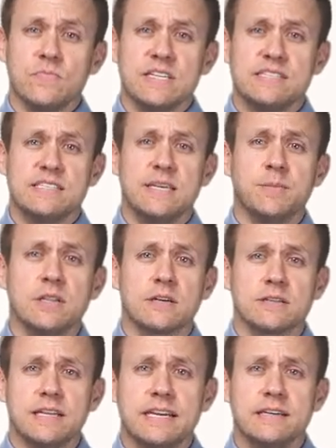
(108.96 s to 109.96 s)

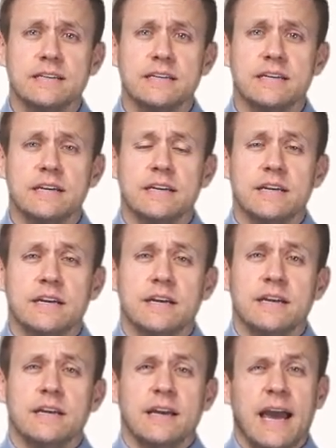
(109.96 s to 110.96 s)
Similarly,
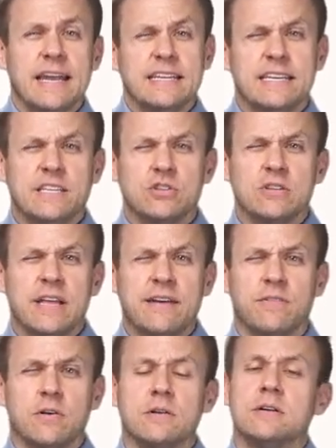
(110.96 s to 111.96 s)
at each
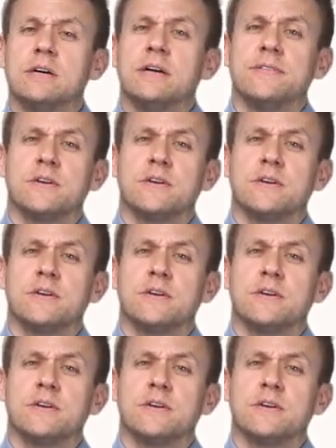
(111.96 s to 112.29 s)
level,